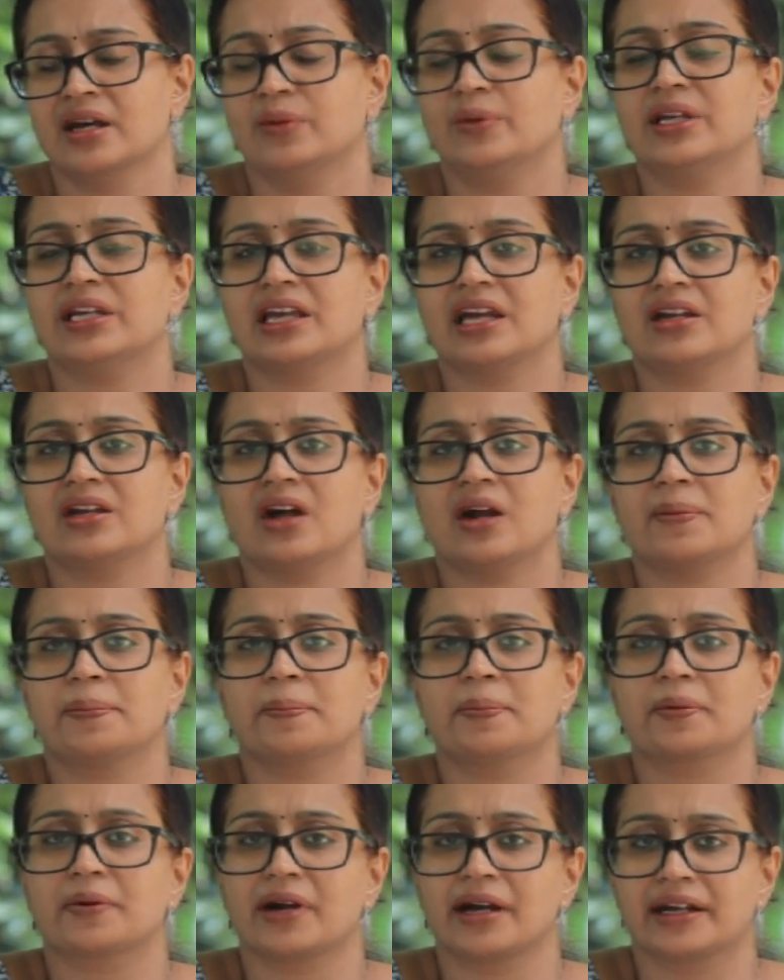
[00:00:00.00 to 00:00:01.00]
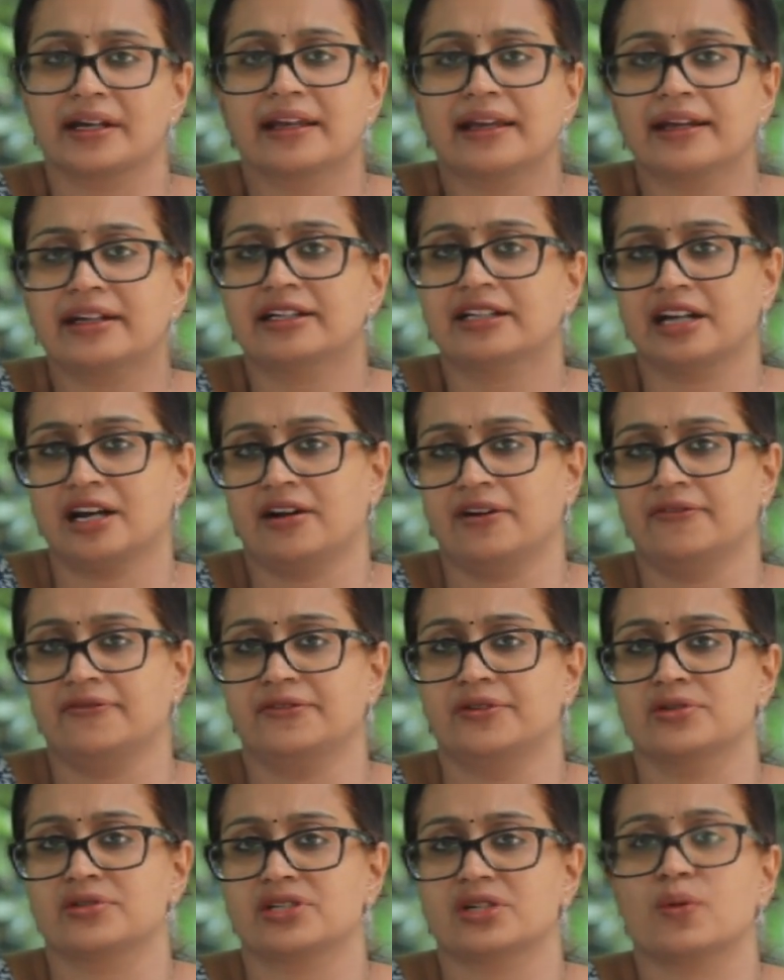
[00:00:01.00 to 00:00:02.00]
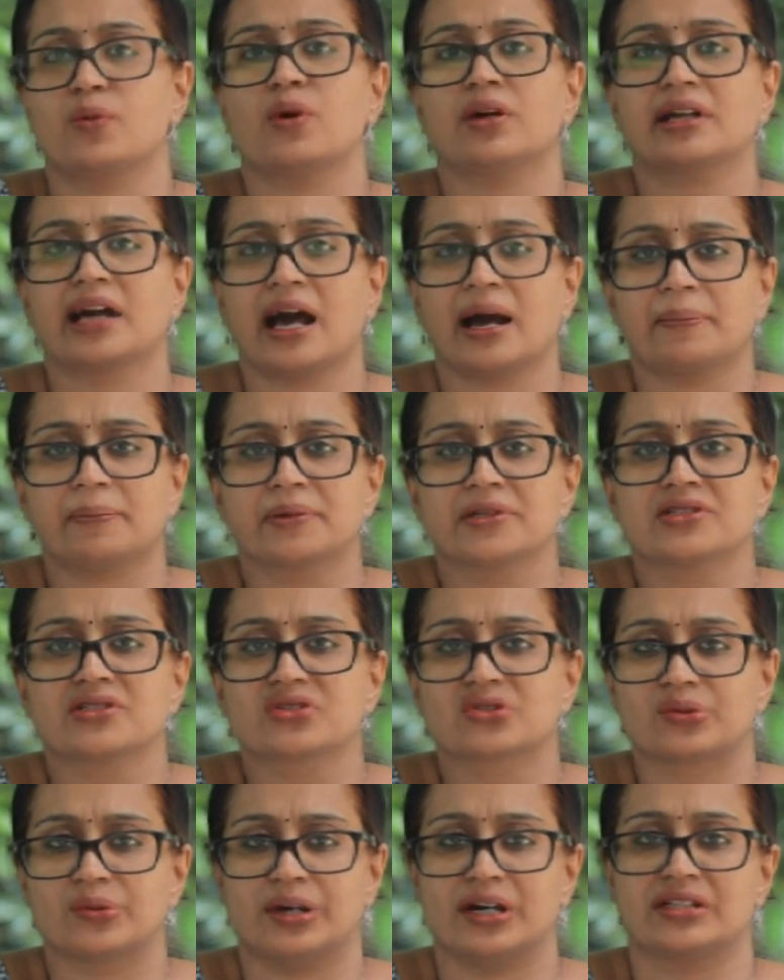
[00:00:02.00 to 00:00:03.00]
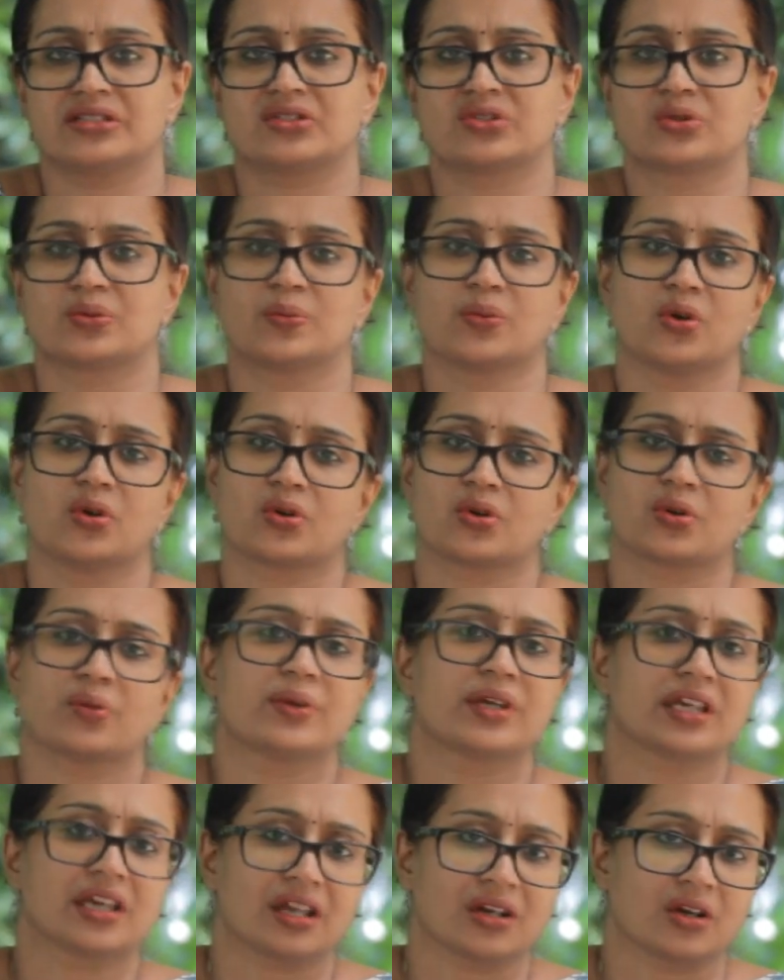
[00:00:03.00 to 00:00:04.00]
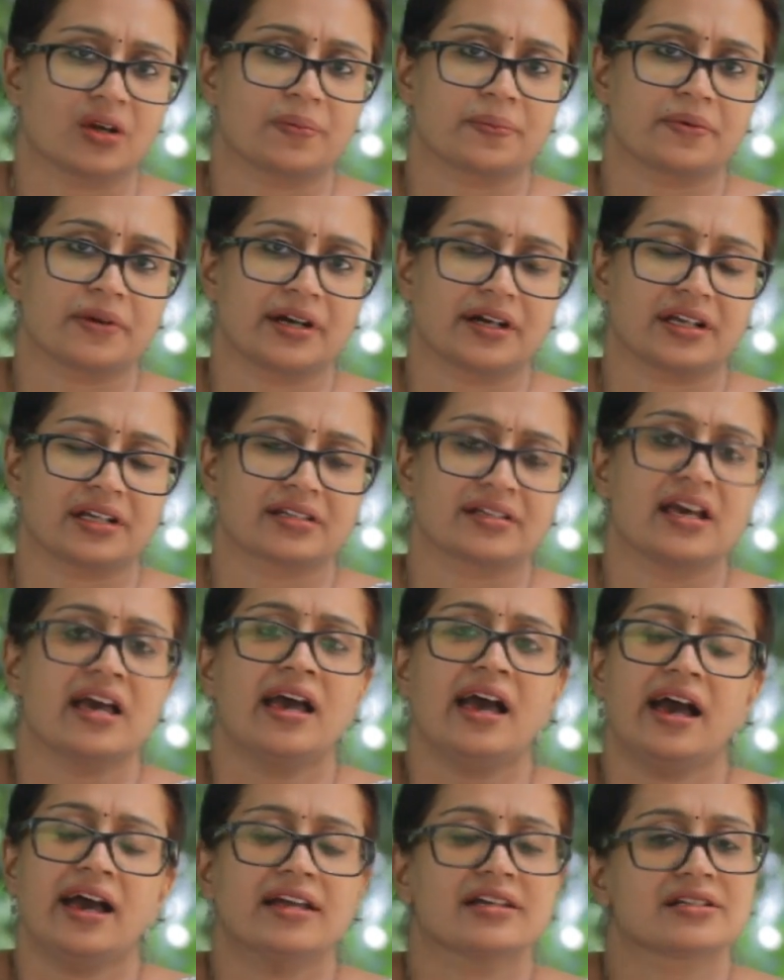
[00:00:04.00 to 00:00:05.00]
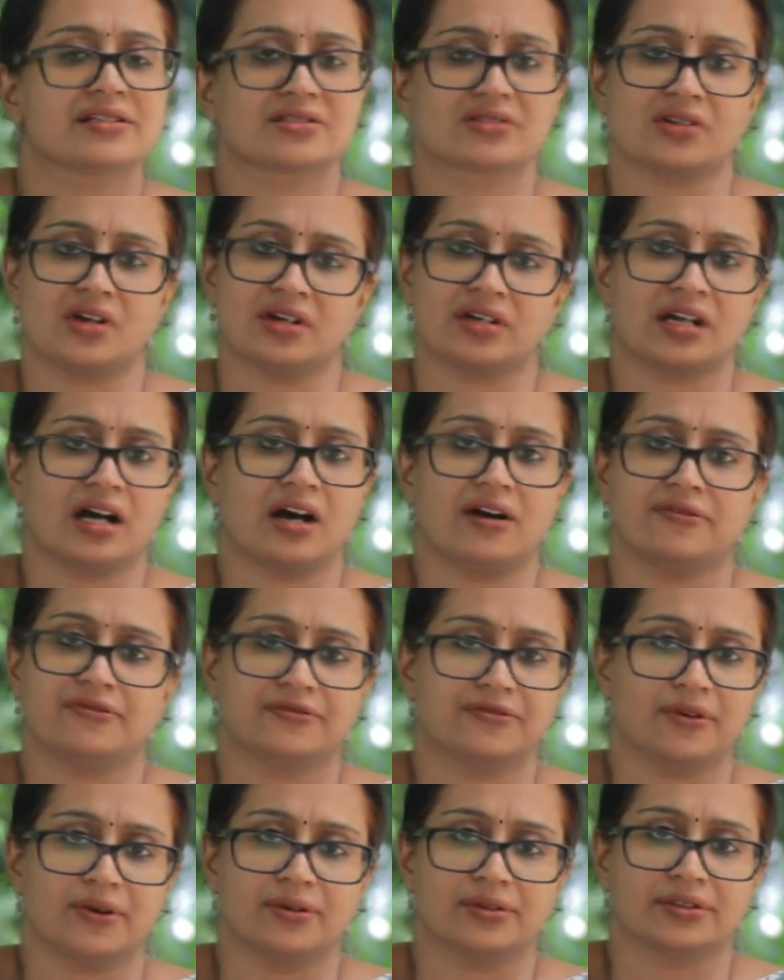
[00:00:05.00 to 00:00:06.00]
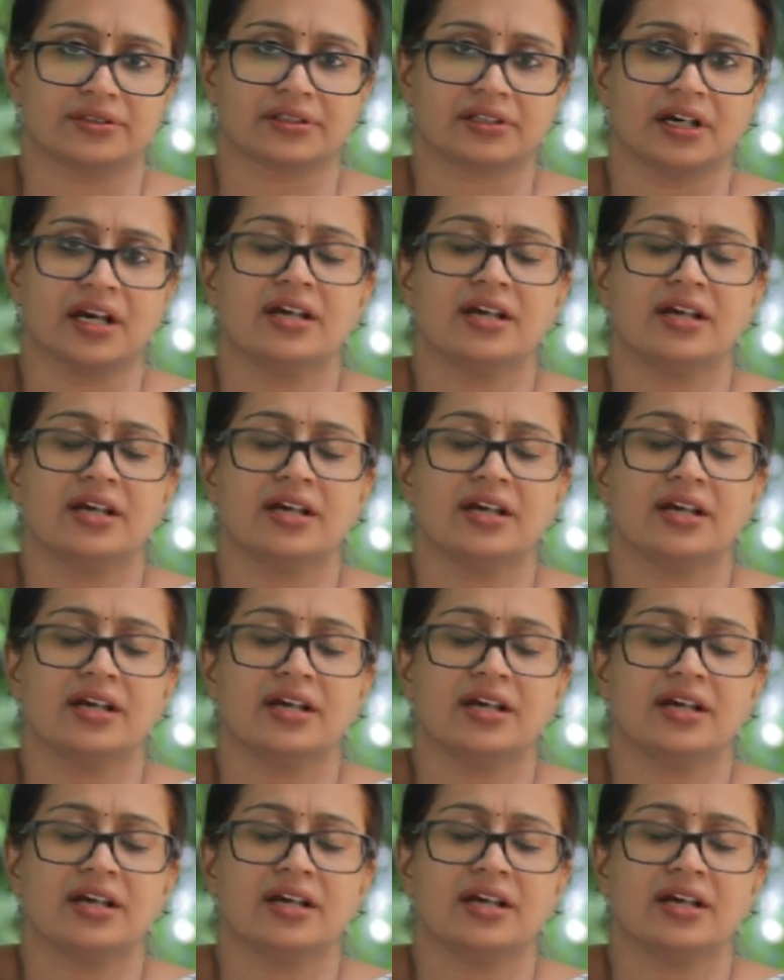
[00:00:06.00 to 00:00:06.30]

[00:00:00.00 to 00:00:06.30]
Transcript: We cannot predict our future. What happens to us tomorrow, we cannot predict, and it is not our fault.